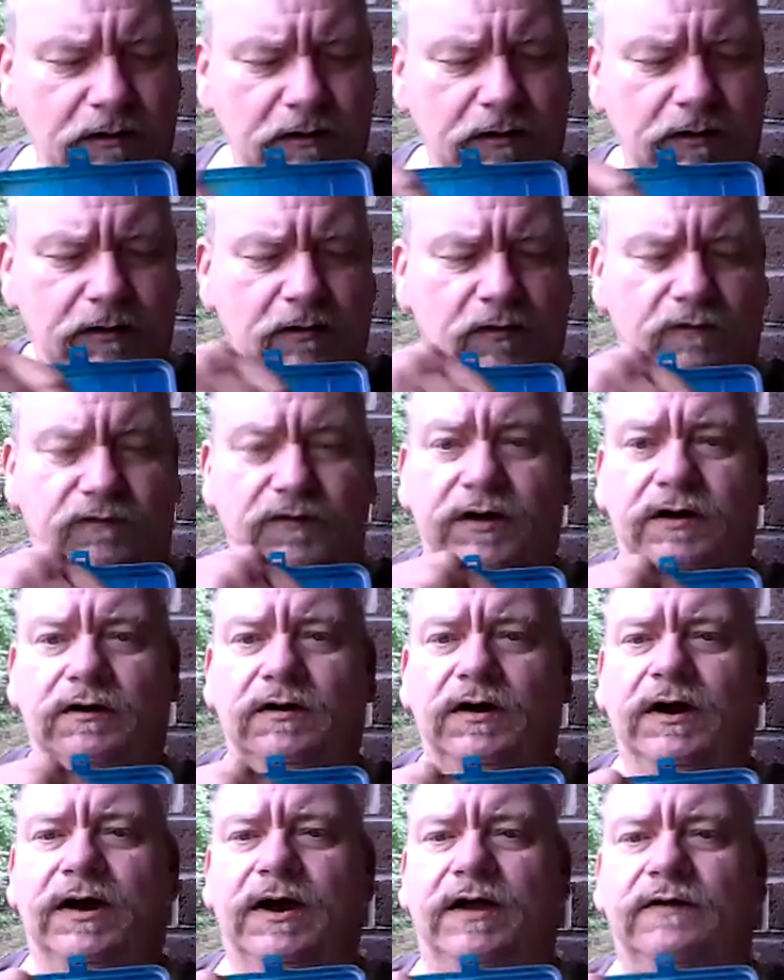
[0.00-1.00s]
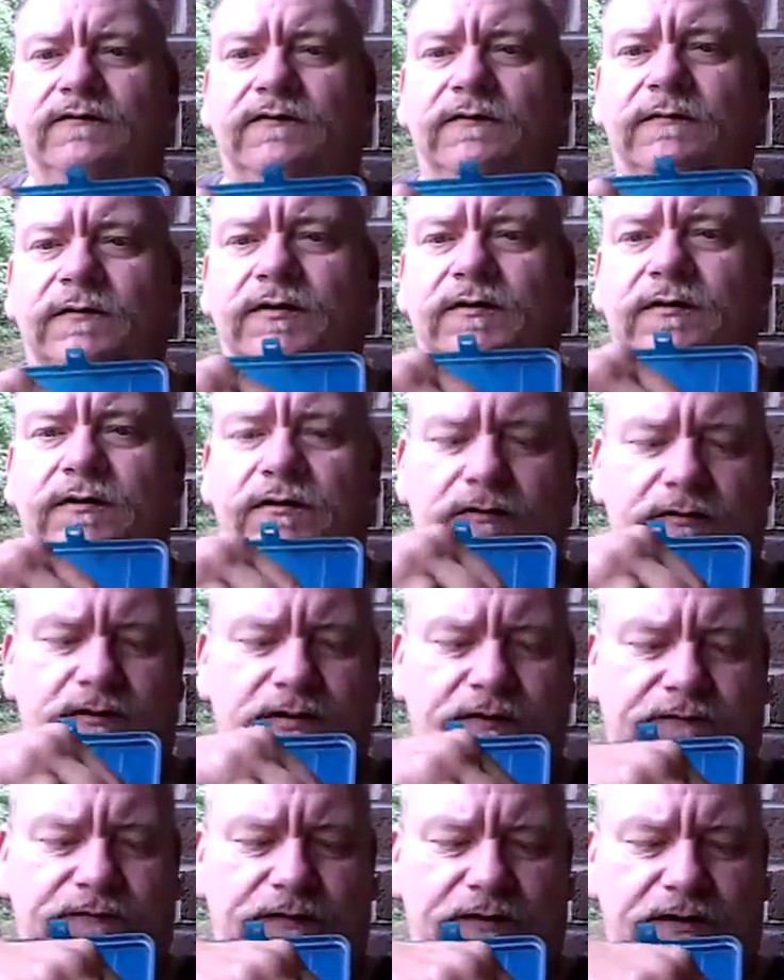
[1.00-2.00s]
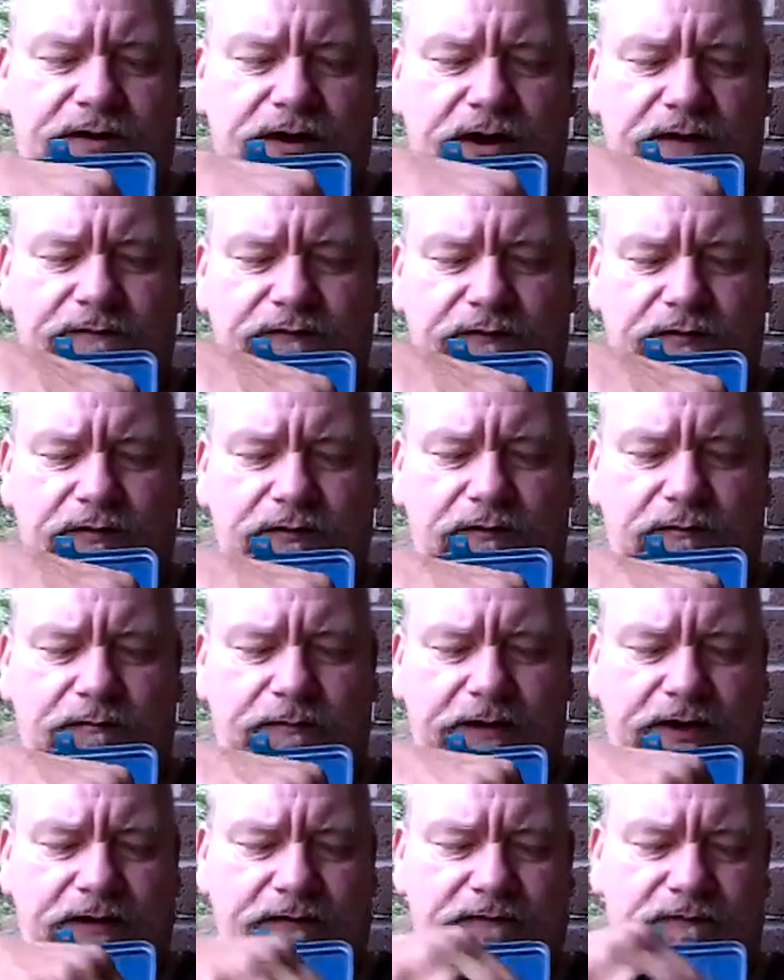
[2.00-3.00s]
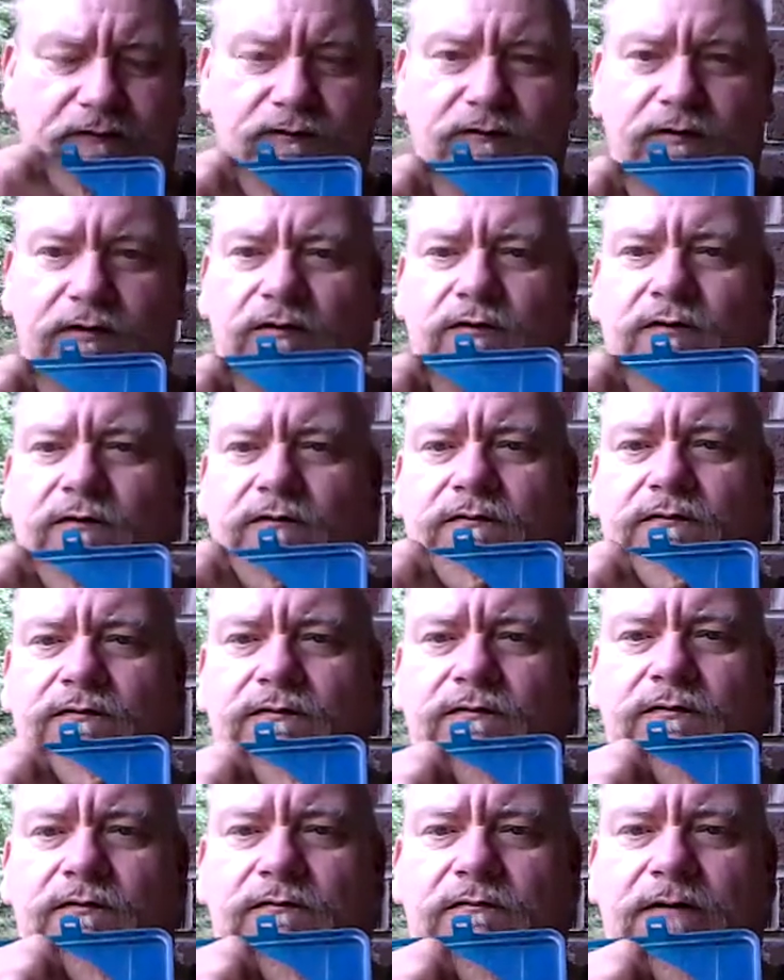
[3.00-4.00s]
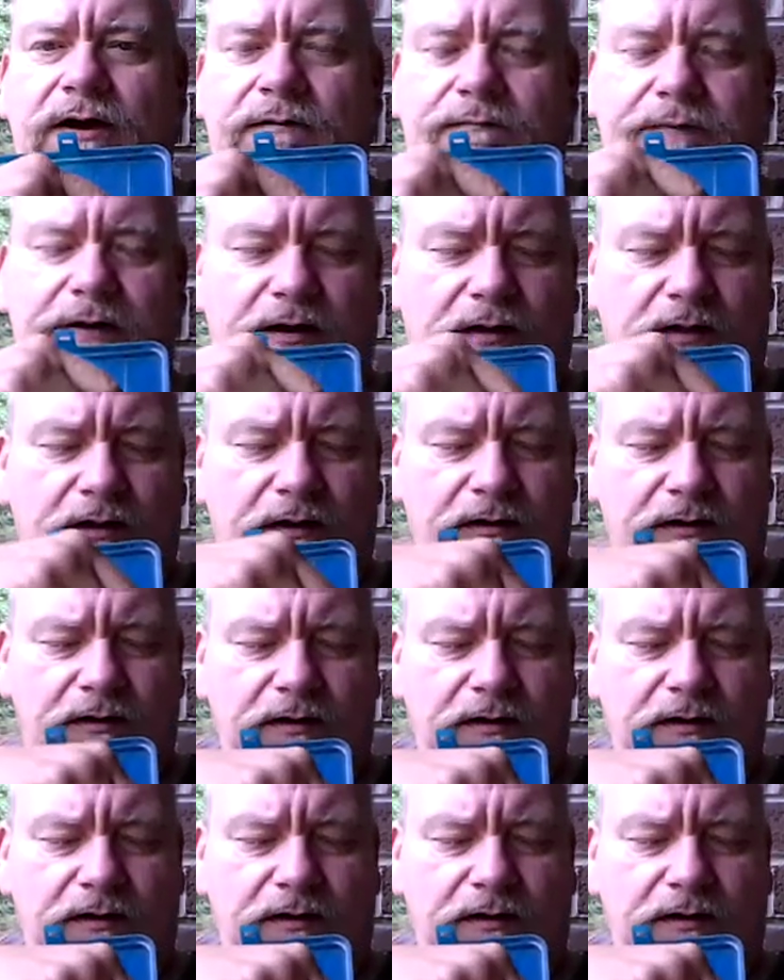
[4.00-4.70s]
And over here I got some other different types of little bait. There's a little Rapala.